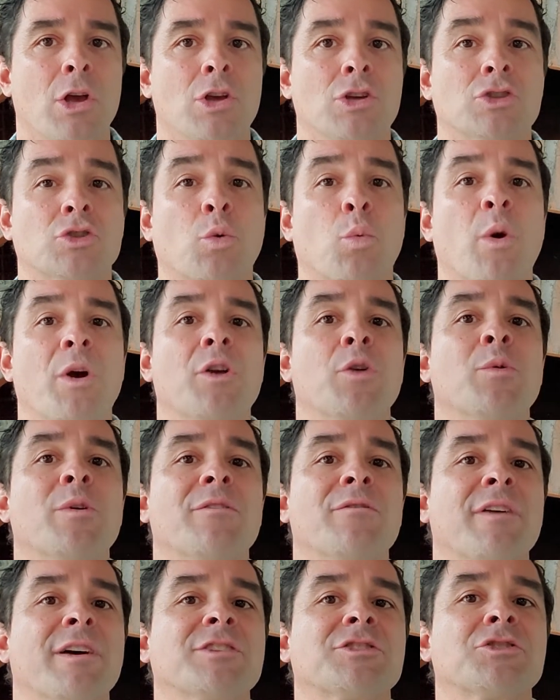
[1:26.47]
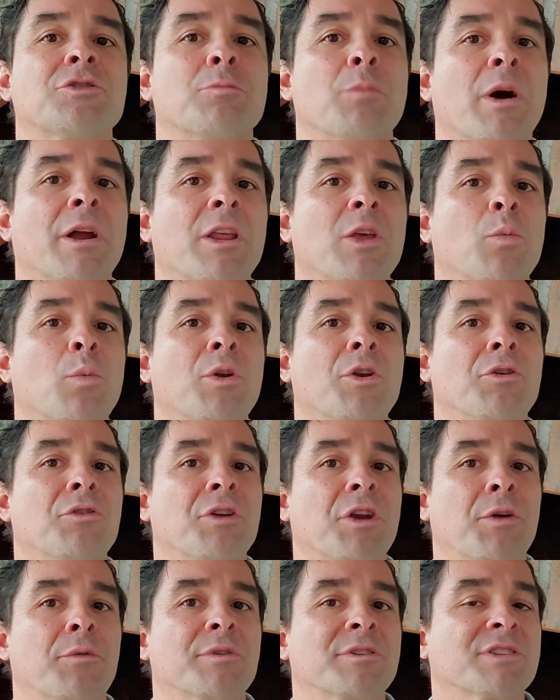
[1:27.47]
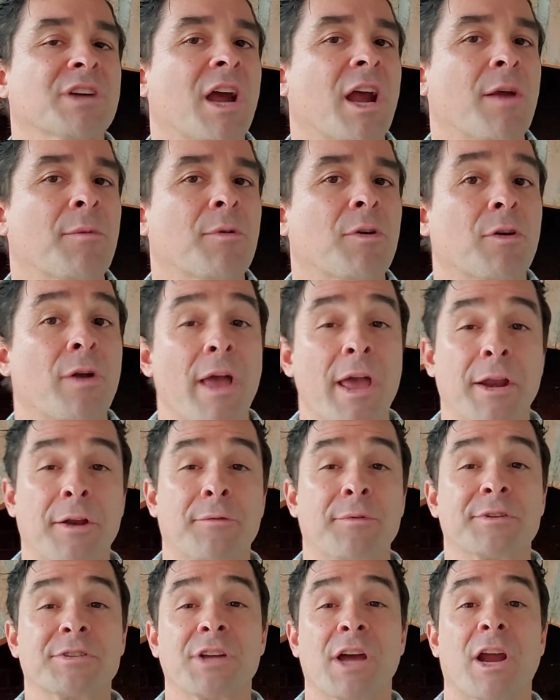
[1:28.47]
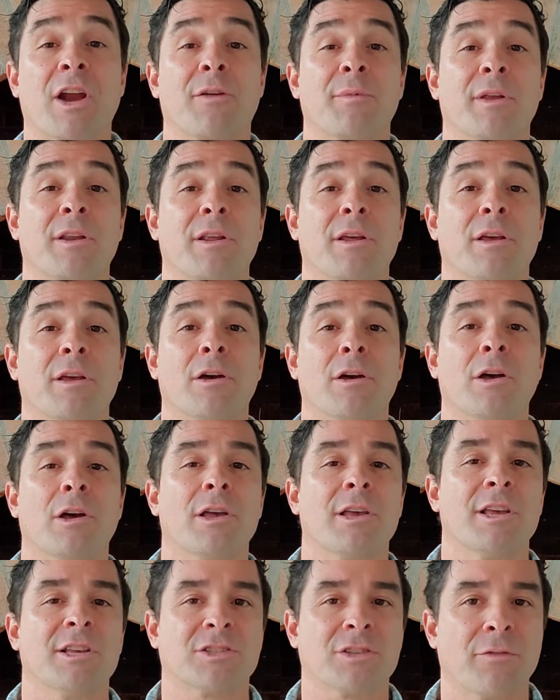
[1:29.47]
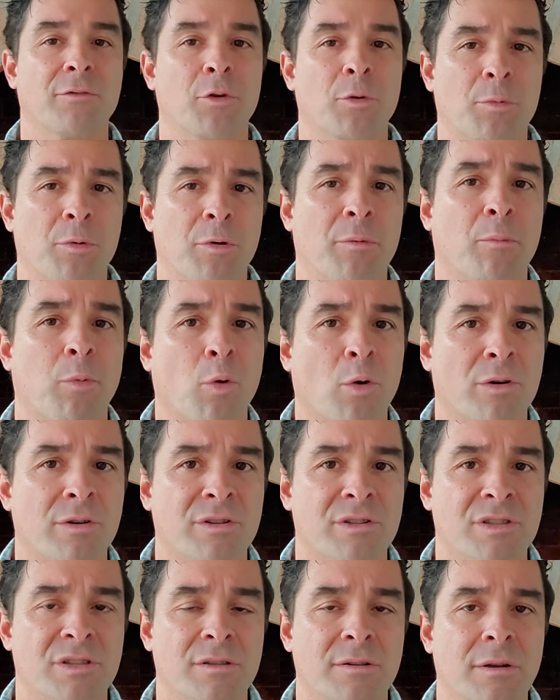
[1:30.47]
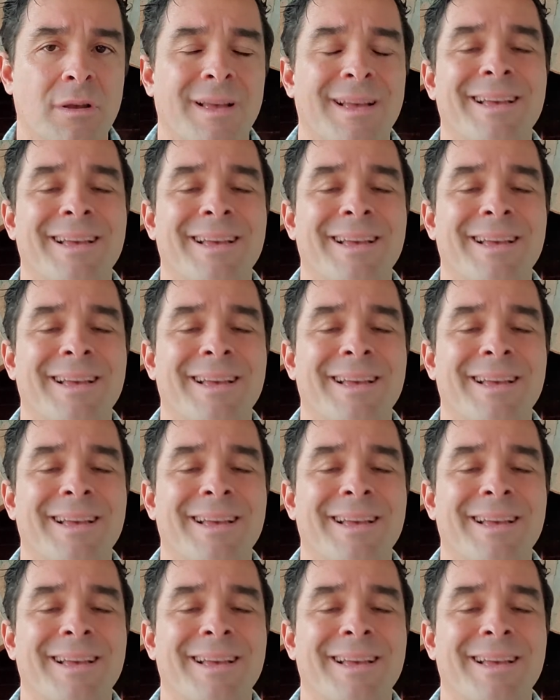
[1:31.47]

So where to invest your money when you're near retirement or entering retirement is of uber importance.